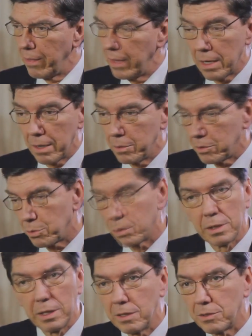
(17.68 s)
Then I was
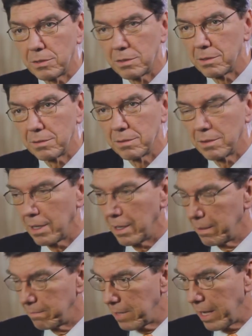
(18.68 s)
released,
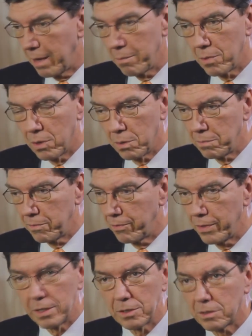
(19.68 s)
came home,
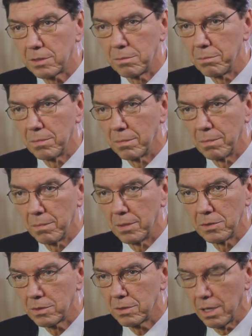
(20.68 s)
finished
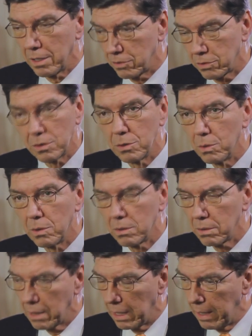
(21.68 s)

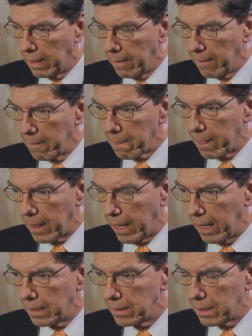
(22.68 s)
school,
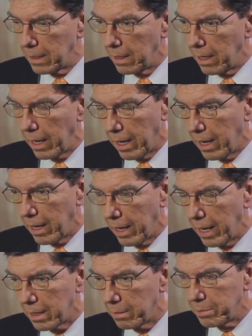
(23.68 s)
and I
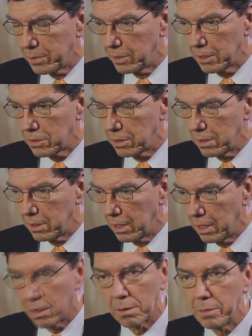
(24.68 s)
had a position
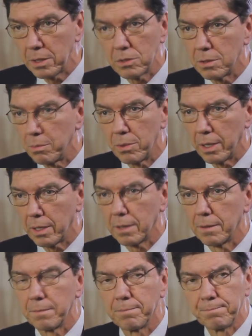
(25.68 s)
in our bishopric.